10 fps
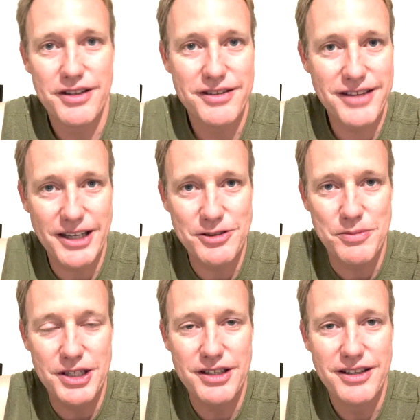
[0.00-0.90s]
Text
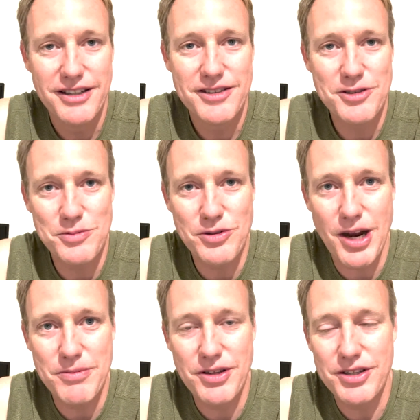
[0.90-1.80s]
me,
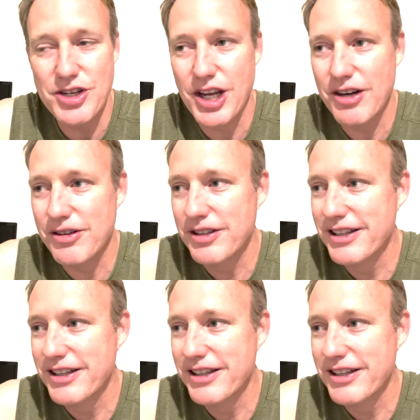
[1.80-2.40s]
subscribe to the channel.